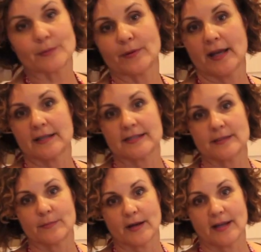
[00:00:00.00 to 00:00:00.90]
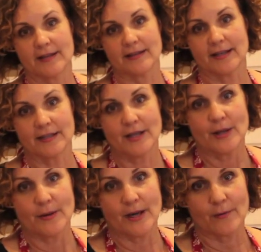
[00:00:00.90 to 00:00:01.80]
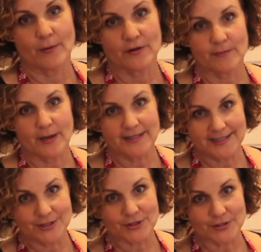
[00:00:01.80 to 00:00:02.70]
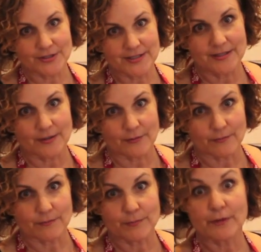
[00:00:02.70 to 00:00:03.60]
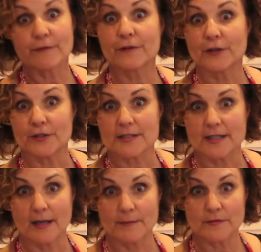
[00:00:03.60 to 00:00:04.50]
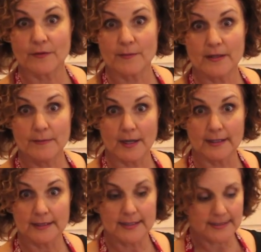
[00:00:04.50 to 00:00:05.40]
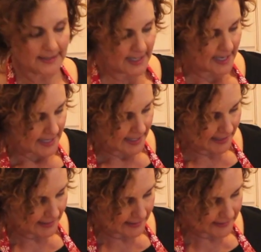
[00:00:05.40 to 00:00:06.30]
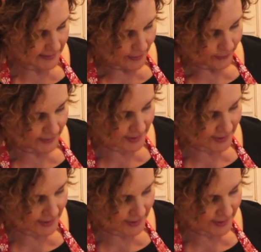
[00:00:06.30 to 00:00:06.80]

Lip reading: brand is the brand that one of my teachers prefers. It comes from the Himalayas. And what's